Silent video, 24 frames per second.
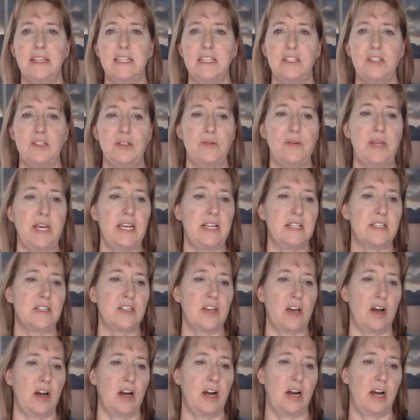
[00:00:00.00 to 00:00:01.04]
The due dates
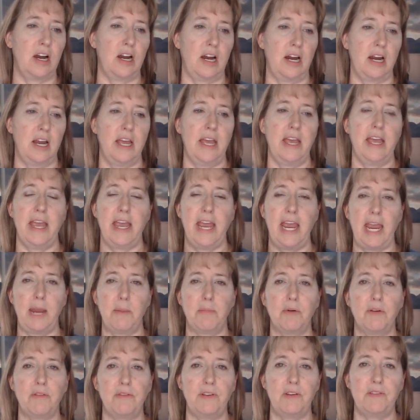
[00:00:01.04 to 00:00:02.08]
are
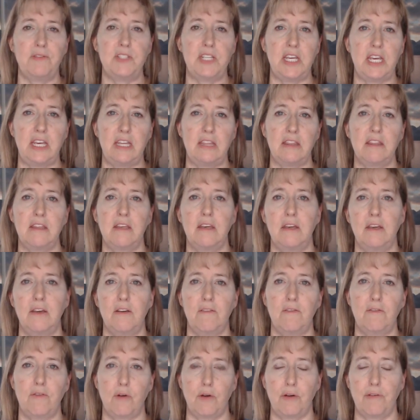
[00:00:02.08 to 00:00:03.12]
April 15th
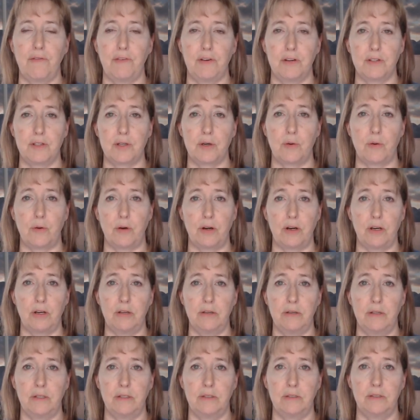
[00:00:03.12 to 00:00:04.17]
for first
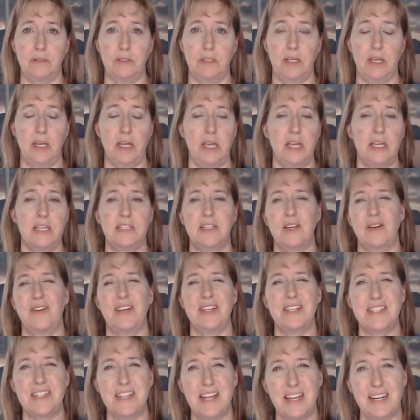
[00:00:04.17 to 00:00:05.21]
quarter. So
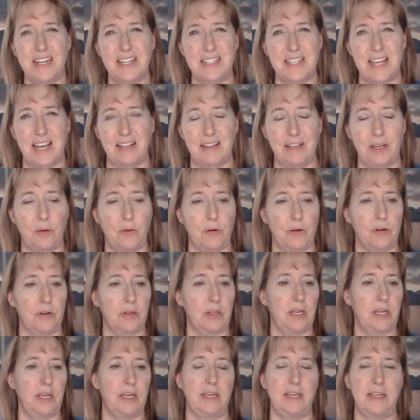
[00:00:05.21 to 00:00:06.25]
it's not exactly
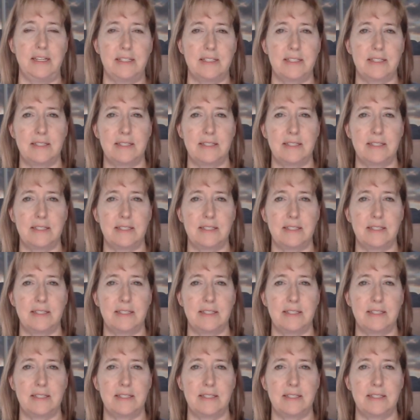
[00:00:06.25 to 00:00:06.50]
quarterly.